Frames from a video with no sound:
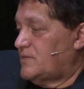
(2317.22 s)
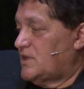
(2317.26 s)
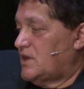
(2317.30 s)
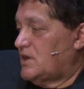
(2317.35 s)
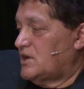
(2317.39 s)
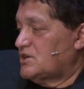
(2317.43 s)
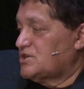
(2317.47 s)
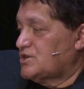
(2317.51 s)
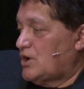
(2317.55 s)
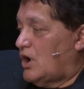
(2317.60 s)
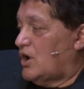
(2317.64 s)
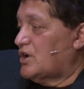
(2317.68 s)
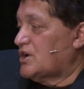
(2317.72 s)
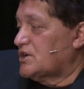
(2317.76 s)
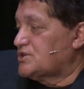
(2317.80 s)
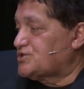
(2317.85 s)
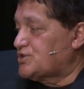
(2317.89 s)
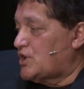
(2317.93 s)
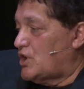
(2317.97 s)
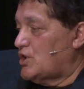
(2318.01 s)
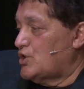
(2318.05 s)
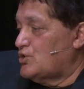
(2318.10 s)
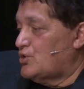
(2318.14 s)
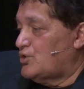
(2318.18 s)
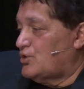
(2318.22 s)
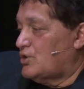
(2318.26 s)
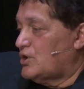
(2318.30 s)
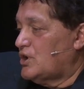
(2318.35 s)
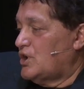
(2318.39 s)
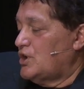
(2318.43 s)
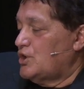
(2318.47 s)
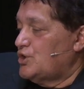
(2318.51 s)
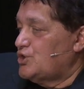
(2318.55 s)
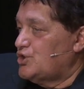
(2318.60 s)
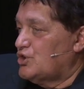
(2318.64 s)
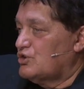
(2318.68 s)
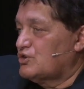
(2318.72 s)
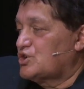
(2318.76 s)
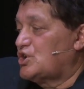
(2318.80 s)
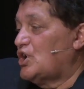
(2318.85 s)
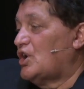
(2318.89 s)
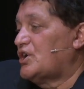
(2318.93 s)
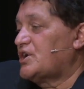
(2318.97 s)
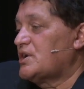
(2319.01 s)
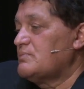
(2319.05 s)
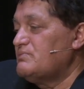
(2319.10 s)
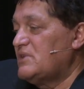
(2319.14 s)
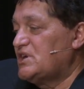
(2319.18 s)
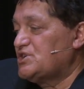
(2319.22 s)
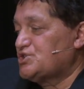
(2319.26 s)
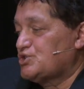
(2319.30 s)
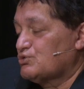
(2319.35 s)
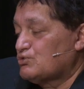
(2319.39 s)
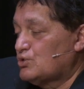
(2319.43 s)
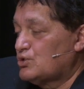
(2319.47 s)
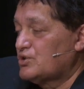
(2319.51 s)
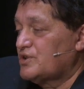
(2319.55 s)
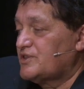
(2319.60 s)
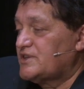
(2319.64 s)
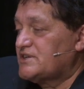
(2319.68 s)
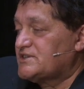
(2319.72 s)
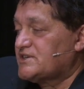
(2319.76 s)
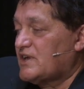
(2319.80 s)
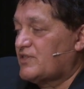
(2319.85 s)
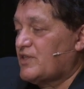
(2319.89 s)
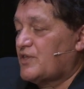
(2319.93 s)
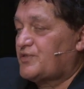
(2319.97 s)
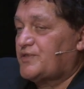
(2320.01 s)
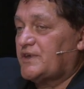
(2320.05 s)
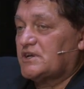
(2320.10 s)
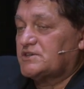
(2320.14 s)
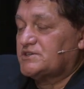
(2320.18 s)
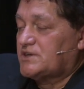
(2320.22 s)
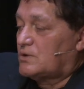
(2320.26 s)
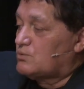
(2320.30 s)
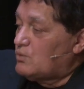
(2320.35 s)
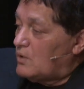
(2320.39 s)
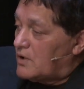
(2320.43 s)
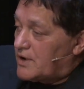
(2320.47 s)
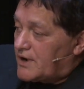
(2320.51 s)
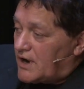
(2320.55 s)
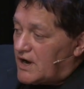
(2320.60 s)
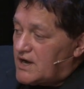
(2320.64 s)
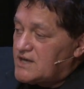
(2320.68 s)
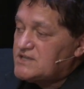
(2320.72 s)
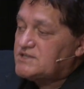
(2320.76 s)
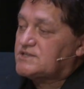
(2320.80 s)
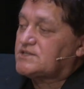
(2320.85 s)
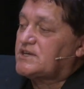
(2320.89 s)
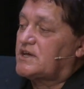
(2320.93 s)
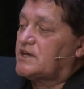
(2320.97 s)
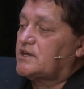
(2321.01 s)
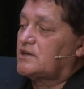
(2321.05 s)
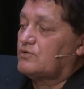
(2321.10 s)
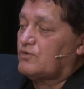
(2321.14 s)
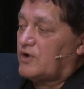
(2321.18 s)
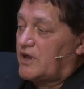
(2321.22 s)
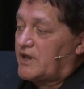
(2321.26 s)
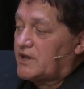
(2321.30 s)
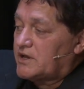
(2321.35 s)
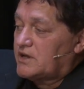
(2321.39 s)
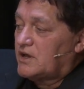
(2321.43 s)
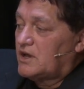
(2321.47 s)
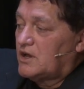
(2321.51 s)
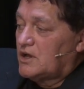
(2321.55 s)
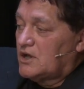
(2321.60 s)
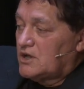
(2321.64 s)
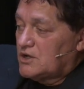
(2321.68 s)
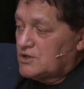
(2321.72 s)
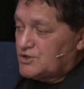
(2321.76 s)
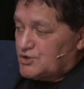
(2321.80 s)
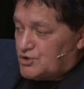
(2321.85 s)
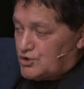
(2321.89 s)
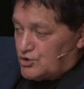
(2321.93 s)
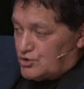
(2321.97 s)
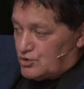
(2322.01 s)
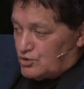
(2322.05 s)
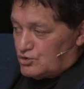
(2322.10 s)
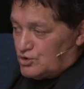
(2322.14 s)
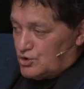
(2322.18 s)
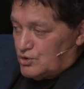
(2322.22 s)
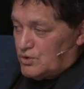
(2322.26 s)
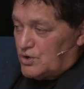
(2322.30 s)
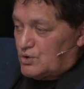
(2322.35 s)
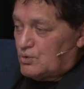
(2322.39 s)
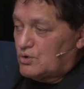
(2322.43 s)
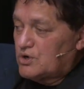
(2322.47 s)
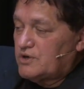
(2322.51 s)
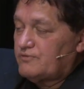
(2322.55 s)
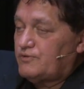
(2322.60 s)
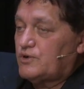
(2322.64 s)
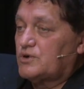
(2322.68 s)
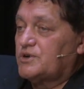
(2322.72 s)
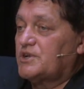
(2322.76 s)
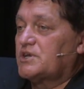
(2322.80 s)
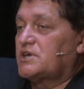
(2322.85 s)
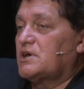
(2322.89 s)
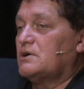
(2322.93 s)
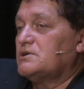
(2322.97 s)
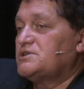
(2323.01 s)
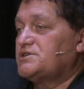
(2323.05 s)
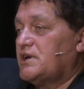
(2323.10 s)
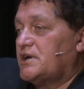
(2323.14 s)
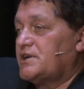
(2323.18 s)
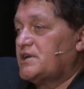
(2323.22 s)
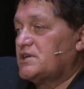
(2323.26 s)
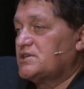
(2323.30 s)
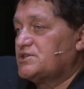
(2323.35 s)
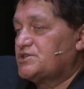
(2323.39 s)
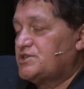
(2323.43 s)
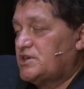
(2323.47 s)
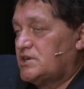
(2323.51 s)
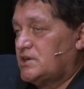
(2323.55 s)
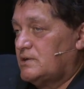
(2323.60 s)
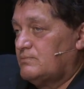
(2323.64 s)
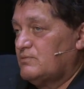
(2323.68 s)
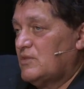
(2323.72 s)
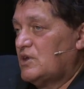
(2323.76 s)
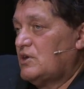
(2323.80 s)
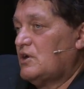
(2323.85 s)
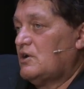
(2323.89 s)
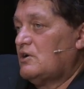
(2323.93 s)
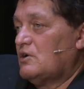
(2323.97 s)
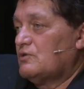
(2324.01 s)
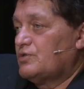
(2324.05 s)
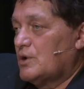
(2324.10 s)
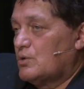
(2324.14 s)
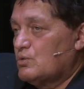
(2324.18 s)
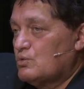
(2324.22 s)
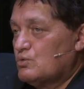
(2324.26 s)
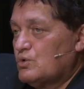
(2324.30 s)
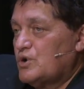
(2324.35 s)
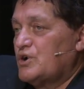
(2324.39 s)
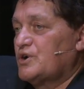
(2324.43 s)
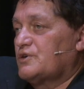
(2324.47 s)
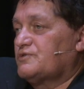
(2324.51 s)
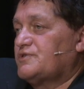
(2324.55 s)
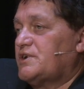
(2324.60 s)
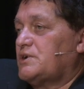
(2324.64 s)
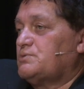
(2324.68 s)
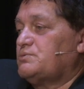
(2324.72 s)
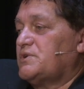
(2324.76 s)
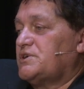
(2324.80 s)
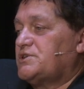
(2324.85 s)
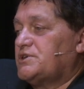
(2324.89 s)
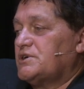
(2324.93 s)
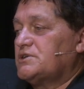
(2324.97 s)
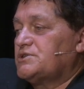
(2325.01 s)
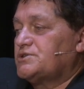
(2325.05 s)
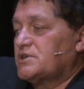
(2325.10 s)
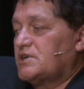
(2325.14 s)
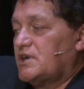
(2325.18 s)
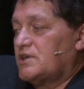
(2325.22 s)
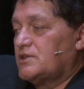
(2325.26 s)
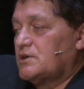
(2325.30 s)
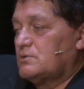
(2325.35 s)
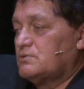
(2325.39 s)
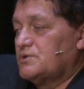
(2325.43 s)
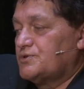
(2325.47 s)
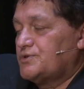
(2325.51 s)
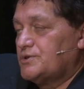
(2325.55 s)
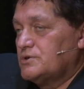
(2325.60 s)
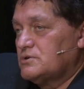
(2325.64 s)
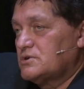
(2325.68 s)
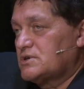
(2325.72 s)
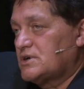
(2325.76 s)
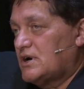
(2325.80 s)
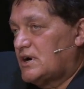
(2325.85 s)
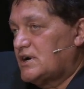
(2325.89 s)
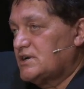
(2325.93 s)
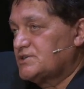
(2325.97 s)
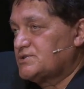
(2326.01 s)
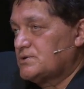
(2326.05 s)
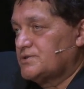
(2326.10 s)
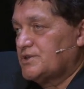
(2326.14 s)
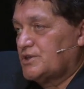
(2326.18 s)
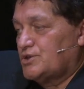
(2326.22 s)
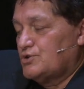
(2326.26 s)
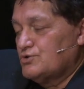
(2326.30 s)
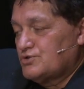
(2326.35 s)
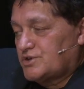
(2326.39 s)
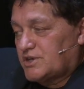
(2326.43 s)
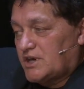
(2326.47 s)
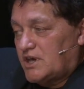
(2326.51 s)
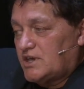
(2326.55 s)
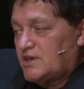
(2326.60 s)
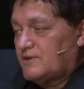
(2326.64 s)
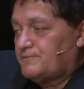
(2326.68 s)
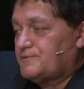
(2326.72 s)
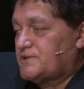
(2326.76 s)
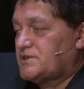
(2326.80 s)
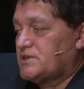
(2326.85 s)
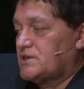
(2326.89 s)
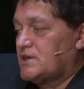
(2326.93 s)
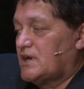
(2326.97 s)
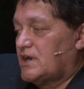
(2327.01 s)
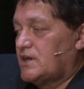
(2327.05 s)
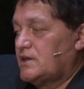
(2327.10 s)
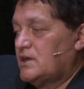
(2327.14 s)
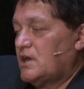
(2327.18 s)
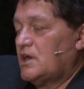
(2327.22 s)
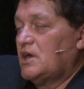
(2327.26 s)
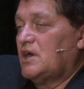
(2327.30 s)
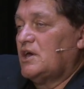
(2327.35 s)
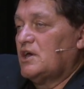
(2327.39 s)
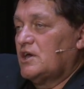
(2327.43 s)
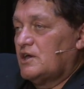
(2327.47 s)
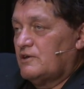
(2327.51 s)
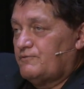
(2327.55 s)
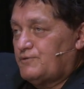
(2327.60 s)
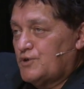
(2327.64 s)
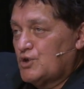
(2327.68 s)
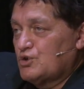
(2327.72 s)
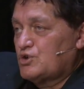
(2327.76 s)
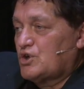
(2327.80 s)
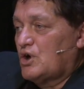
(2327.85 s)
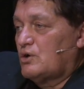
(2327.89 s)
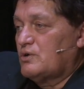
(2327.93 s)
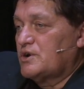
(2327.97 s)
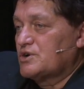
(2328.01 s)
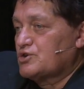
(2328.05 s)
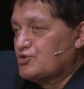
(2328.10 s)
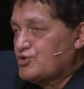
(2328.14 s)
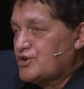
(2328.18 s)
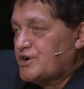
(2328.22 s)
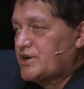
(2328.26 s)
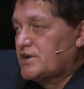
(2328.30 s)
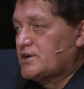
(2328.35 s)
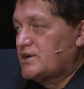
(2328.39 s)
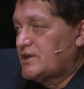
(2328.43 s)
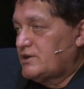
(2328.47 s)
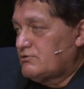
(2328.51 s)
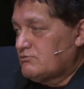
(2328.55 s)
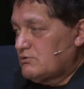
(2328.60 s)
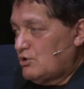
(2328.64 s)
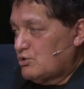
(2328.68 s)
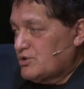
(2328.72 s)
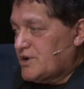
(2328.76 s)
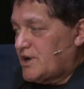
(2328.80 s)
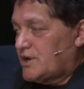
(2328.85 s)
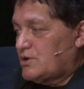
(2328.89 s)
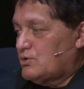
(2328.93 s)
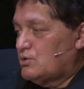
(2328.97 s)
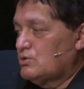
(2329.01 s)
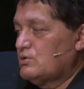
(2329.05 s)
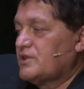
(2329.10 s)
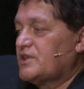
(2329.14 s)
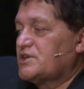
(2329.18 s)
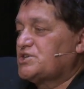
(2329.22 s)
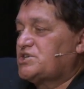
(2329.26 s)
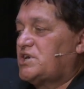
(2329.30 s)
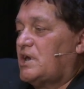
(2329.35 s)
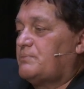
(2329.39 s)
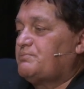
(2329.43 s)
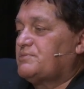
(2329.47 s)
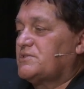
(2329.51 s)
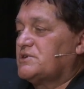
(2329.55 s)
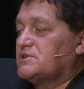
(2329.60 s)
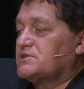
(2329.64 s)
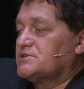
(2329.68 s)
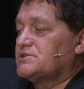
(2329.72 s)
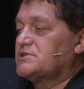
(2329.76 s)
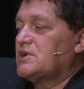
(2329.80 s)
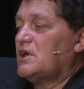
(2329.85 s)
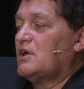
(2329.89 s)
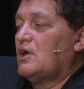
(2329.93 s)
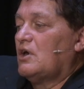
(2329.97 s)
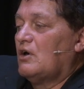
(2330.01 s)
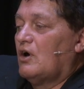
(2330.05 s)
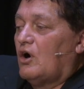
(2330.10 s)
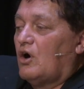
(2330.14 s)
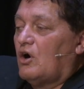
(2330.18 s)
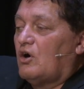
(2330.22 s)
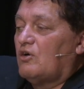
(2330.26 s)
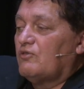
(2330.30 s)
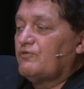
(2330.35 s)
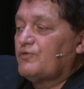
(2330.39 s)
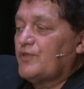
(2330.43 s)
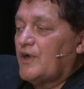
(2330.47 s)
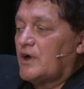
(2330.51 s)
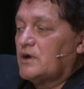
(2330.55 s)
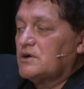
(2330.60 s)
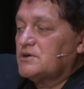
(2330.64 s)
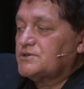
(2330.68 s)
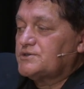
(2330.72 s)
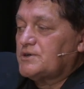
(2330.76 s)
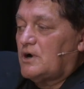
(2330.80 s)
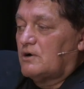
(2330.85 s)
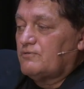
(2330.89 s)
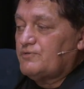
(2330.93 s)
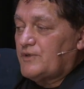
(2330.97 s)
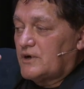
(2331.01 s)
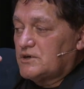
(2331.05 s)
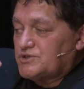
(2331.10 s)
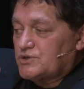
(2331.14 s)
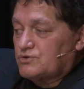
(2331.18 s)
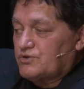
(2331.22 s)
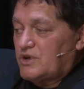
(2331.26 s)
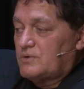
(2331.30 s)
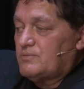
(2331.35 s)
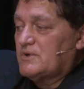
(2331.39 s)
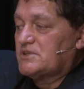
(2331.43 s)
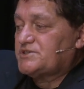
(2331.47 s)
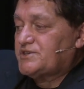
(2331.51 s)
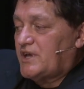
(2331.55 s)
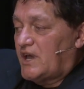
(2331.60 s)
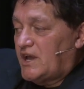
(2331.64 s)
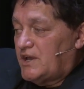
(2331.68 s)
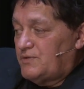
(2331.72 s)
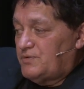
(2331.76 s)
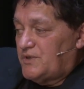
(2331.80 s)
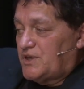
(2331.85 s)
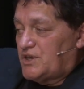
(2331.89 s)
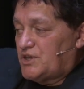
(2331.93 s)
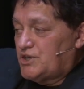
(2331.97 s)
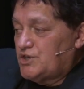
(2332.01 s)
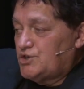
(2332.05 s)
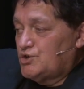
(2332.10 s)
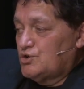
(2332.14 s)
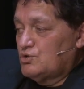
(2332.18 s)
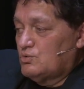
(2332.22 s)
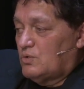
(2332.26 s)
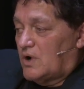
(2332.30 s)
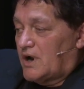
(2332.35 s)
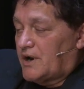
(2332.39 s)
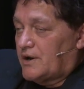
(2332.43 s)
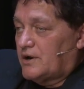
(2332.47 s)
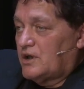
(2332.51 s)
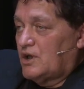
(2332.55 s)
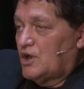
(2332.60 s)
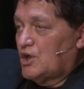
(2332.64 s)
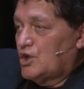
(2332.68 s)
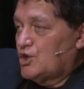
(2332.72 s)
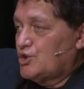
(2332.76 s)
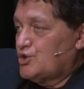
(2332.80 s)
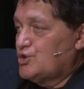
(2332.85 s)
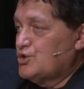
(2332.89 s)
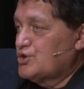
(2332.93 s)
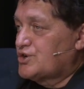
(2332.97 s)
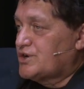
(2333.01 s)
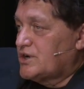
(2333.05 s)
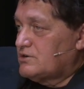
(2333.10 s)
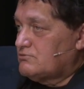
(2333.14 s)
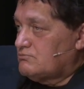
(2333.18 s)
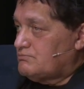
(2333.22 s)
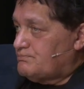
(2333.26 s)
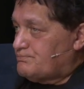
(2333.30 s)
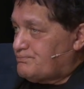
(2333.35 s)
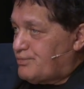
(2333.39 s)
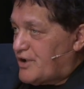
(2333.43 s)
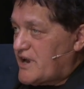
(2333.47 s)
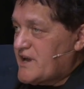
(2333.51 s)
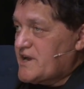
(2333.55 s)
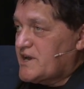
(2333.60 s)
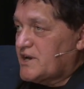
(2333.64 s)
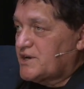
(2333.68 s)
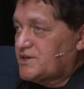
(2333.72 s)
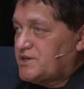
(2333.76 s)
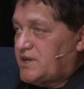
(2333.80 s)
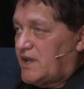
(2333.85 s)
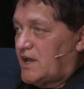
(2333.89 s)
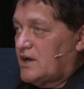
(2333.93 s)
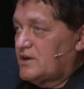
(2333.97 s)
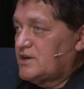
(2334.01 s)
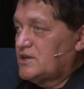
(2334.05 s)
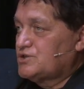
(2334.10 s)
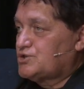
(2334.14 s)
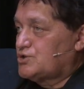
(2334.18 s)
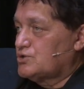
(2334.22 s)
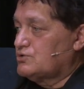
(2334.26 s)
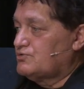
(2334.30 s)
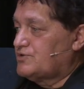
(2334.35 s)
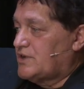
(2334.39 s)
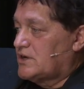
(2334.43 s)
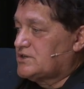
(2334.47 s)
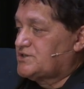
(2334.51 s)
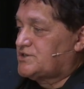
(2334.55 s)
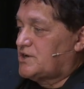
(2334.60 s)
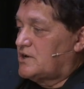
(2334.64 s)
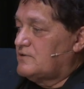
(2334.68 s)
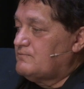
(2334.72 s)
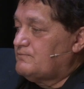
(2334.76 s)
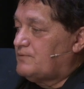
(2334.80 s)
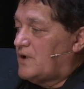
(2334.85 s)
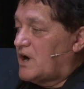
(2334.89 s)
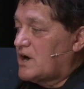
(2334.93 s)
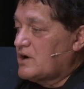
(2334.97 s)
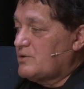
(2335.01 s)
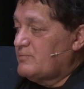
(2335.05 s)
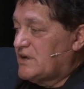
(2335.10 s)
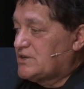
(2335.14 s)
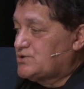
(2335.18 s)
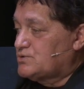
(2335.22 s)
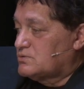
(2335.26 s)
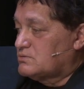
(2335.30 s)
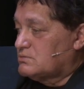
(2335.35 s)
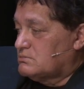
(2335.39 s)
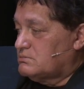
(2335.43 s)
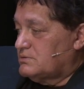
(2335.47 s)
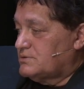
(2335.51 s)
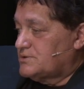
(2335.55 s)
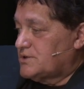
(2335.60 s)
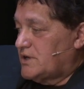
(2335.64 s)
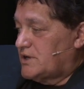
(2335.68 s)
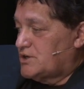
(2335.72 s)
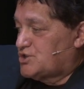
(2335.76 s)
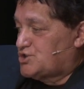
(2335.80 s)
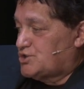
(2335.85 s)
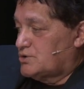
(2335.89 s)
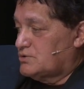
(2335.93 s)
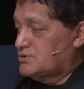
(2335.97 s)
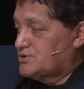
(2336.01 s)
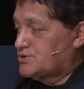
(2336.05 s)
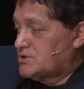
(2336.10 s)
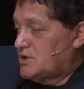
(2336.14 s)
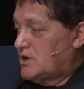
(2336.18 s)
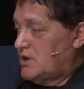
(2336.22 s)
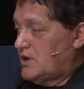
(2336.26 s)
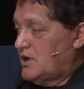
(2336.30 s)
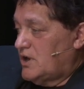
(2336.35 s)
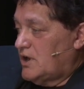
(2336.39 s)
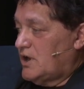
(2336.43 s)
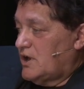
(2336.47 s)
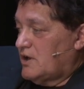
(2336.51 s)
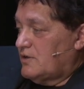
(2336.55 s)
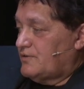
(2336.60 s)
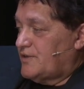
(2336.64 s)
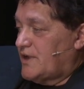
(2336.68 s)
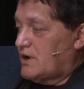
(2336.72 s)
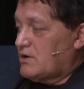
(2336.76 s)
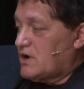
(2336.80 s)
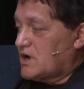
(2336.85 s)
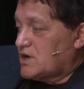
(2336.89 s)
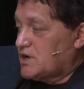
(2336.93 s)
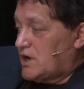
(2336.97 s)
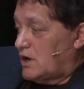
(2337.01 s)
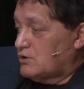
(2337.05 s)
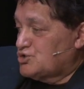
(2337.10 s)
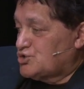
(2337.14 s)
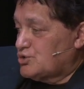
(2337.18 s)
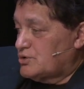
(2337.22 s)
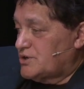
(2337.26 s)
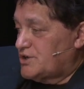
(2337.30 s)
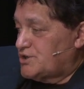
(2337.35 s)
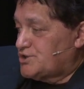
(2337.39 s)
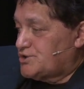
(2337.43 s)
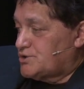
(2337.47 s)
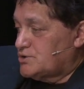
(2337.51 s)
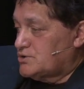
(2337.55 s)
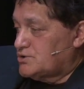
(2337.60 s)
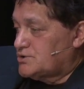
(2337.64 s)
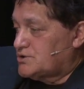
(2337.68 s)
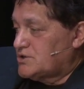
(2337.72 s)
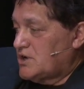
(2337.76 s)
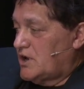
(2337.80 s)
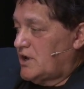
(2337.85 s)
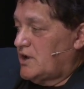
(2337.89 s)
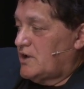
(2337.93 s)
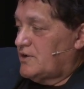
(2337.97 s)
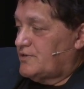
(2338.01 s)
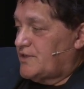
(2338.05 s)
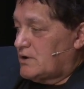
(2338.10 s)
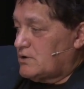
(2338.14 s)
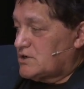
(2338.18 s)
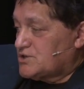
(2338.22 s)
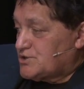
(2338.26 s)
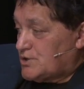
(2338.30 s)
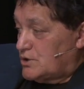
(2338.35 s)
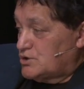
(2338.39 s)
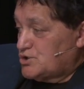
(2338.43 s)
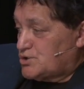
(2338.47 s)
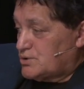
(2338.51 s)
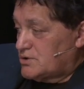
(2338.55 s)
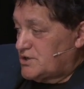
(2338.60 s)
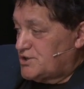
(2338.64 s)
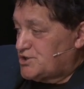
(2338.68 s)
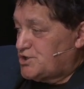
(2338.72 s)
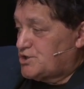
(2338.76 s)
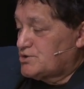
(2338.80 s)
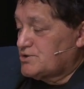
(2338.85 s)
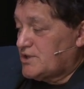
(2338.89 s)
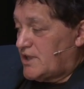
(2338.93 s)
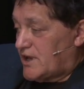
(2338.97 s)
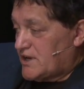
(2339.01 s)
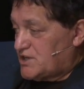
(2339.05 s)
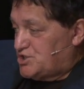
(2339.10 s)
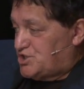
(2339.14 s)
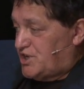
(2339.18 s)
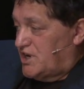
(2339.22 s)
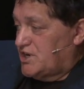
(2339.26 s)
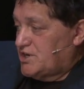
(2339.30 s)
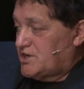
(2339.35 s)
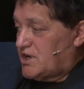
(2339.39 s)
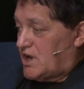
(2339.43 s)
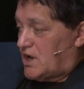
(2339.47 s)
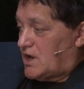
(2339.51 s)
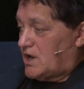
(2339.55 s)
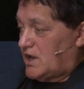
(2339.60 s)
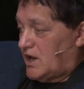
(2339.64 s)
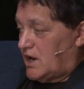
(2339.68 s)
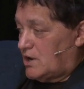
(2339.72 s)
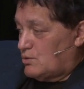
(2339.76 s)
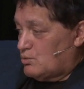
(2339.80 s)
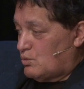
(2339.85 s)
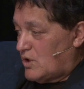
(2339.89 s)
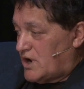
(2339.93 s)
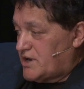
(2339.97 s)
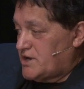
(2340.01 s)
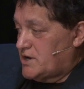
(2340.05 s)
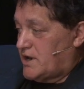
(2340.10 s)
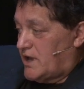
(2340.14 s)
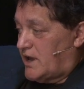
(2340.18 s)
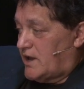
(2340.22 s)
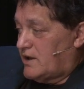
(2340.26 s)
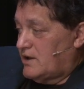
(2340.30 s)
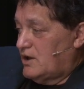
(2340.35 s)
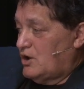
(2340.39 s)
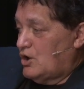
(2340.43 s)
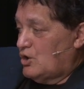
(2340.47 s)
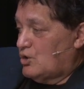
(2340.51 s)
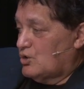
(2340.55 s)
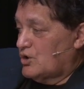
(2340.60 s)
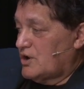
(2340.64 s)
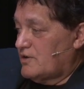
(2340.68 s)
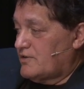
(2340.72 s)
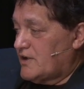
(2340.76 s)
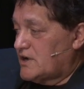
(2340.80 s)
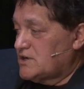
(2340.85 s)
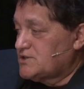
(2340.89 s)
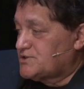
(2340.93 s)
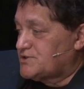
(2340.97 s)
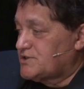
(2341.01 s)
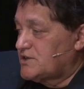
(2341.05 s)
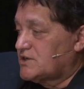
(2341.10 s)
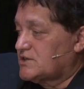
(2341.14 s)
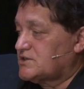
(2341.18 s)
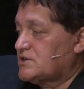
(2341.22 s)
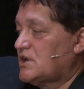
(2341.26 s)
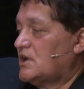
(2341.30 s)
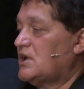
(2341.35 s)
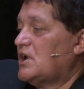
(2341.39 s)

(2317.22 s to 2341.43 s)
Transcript: on its own. You've got to measure all of these other things. And what I say, Greg, to you and all of your negotiating team, the work that we did together with you guys on the UK FTA, if you go and critically look at all the chapters of those agreements and the EU one, you can break it down into there's environmental issues, there are cultural issues, there are social issues like gender and wahine, all of those things.